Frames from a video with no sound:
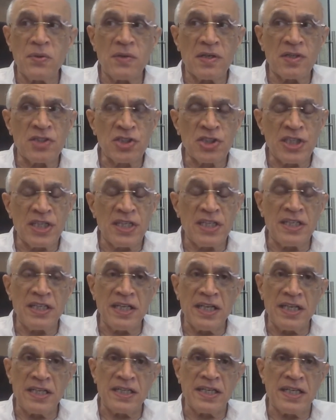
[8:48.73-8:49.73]
sharing
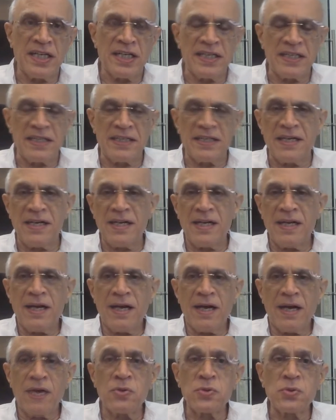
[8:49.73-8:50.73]
and caring,
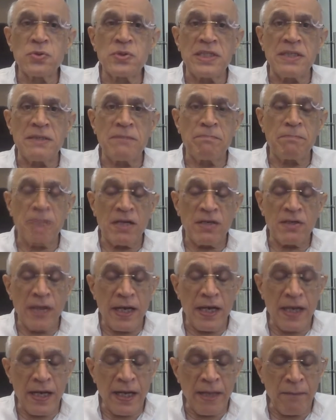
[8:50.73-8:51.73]
how to
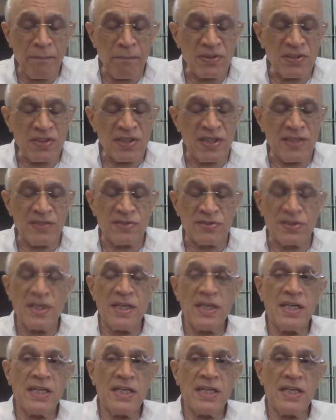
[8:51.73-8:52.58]
empathize.